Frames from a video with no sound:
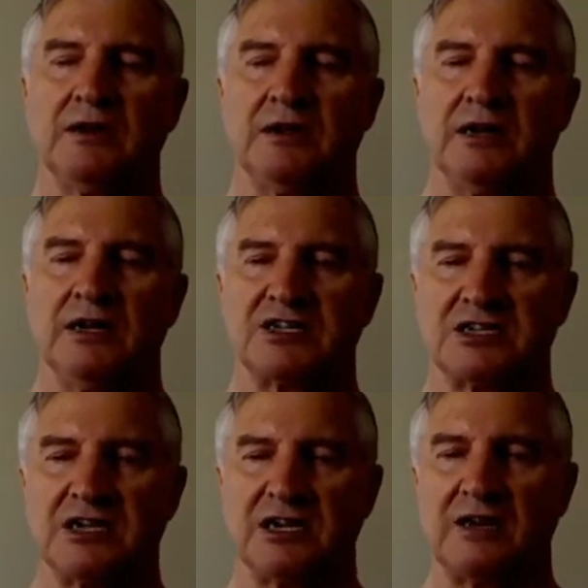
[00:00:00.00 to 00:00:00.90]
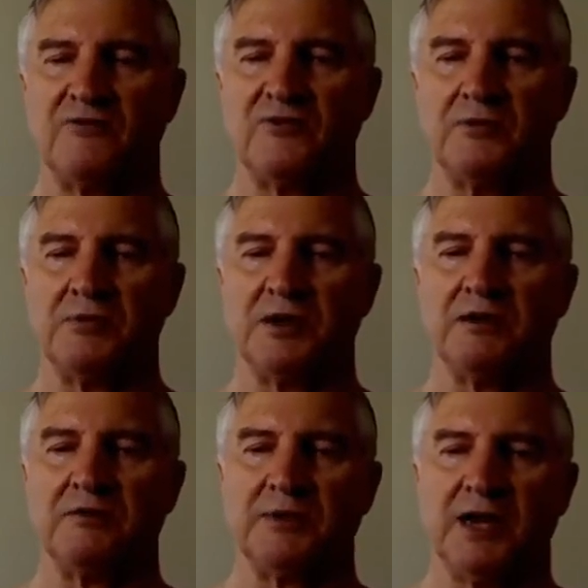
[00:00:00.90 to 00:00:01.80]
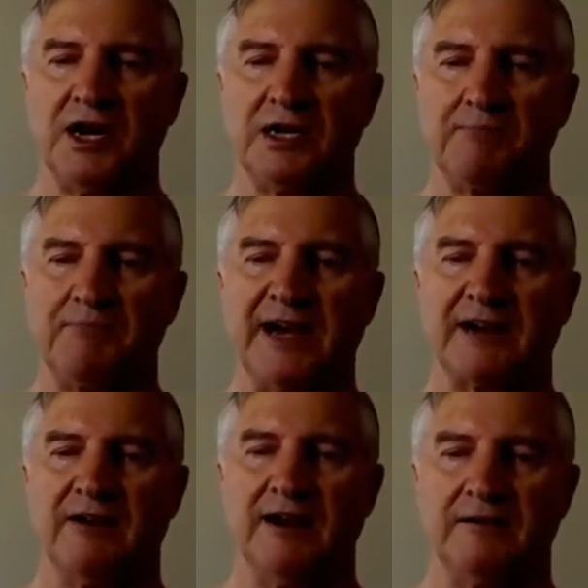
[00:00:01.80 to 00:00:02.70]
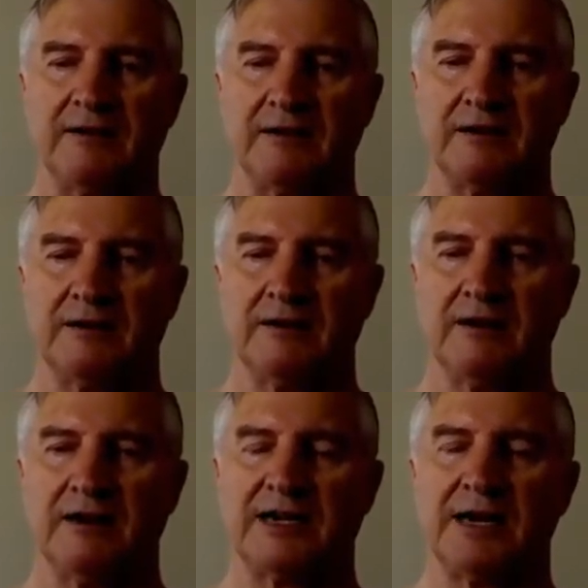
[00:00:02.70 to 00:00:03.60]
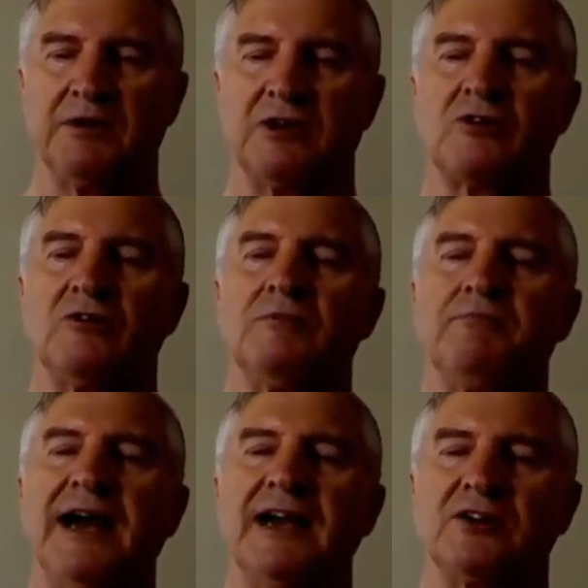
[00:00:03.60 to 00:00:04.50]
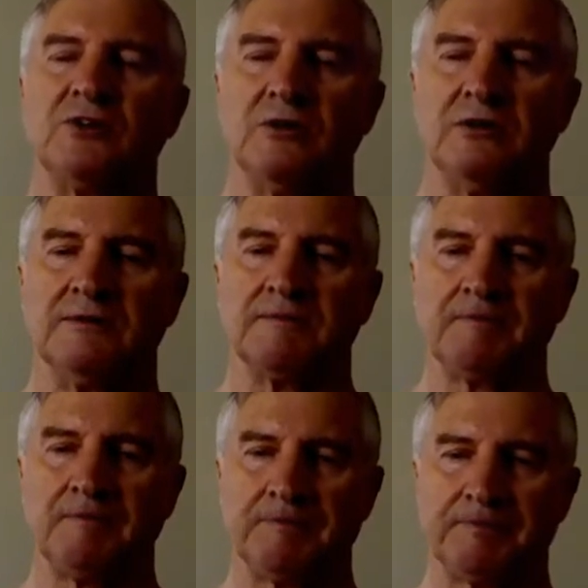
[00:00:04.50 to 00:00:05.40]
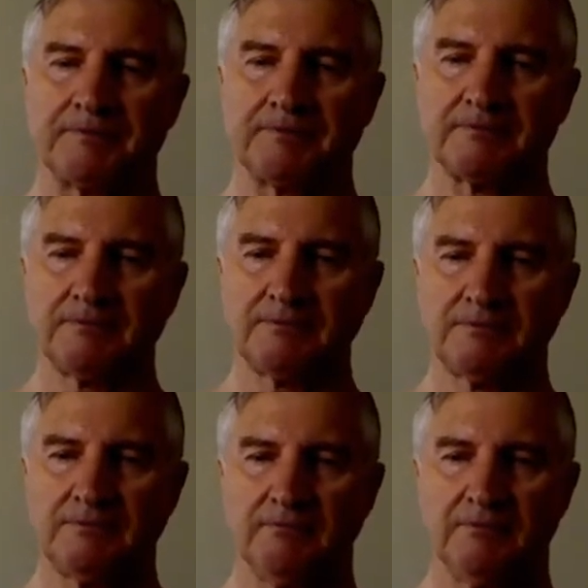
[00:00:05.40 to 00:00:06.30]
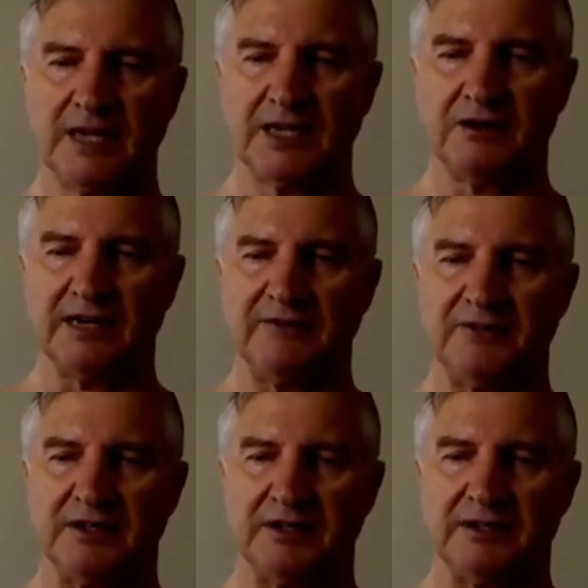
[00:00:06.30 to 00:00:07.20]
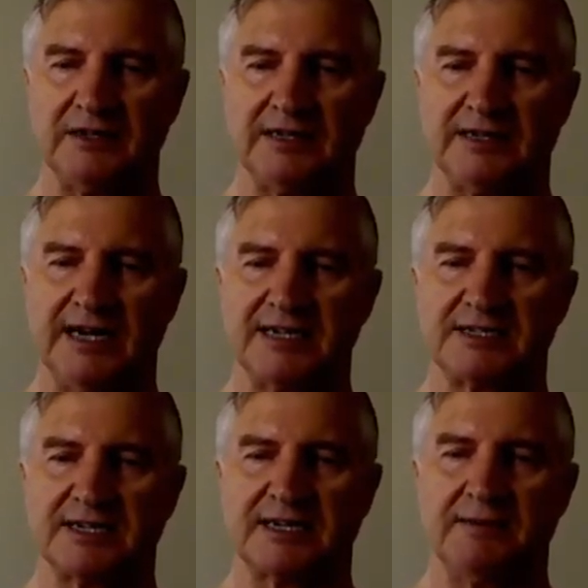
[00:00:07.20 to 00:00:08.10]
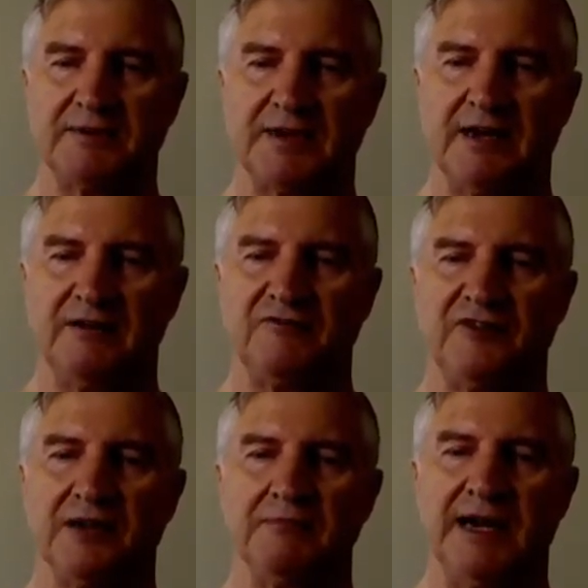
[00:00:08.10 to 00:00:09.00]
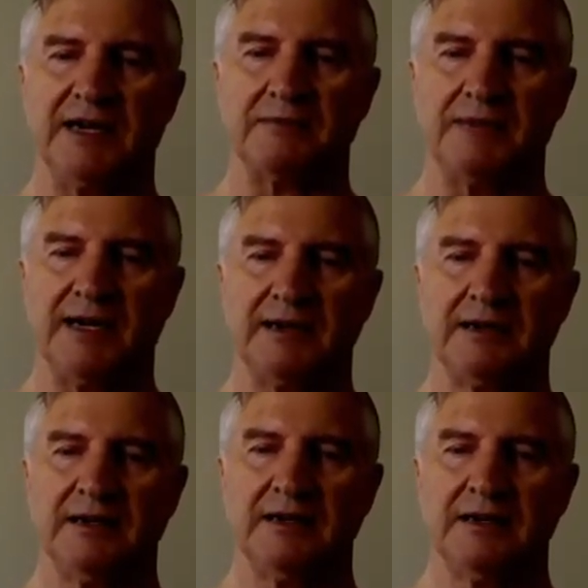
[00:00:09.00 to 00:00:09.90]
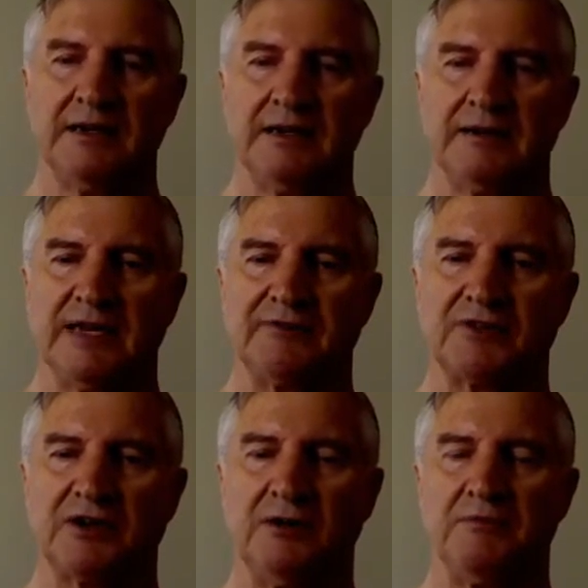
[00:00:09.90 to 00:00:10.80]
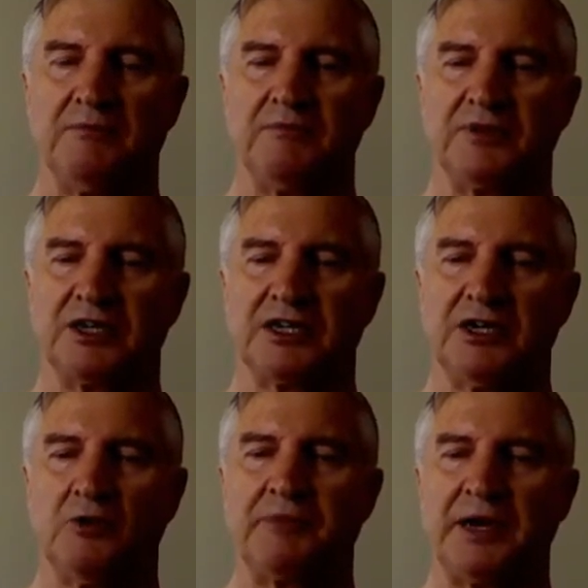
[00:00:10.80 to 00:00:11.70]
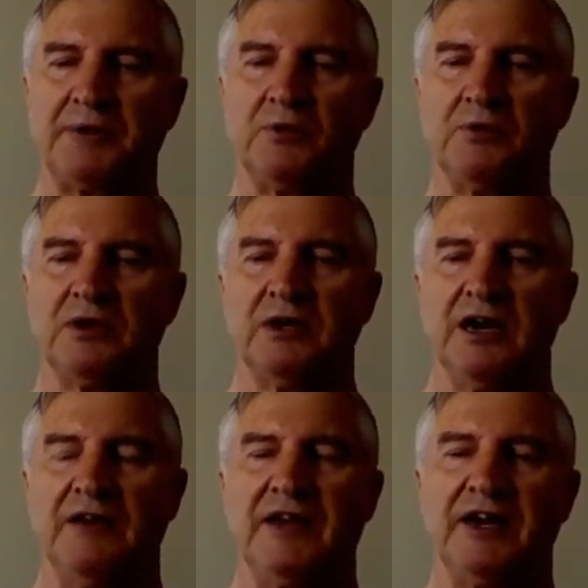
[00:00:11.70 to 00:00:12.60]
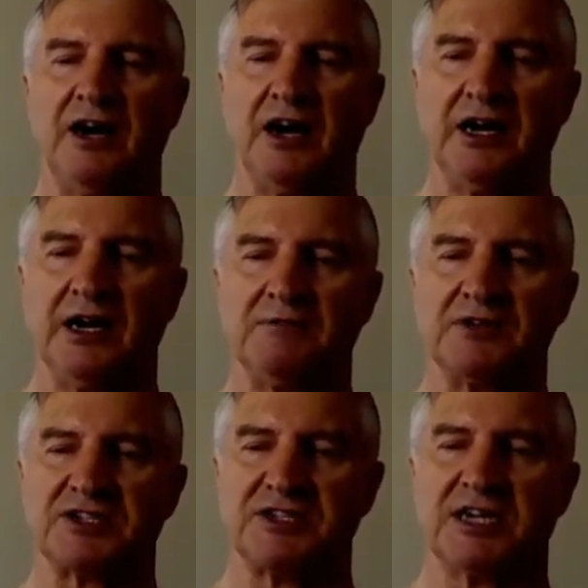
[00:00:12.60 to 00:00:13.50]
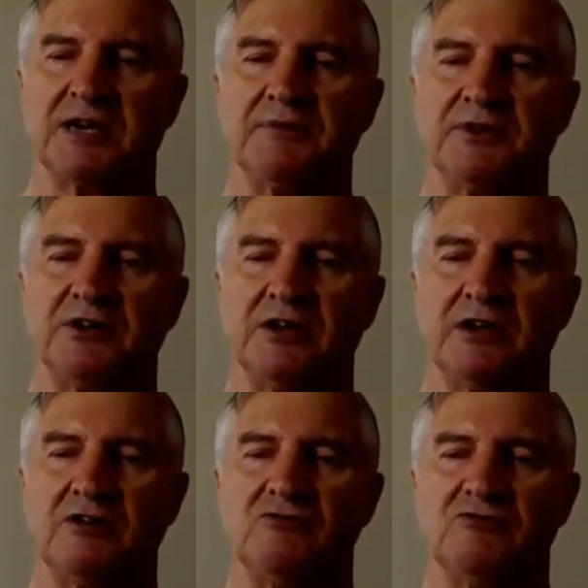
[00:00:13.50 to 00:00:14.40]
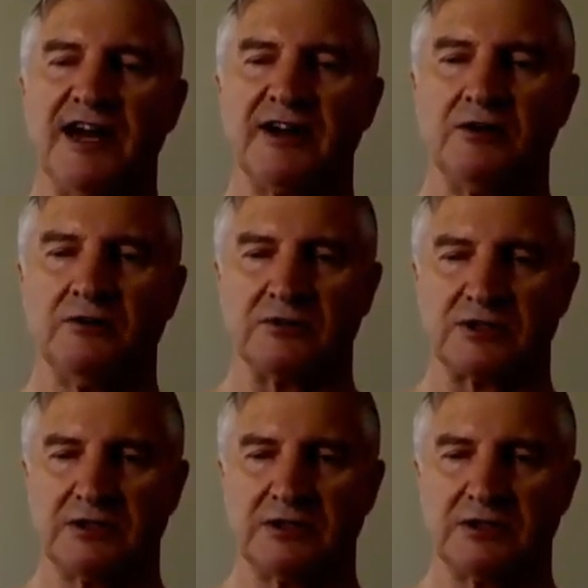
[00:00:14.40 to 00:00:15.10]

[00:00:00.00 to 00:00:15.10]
and sneak in from behind the background and come in through the back door. They don't have the guts to come up there and fight man to man. They have to go up and kill people and then hide up and sneak up into the little rat holes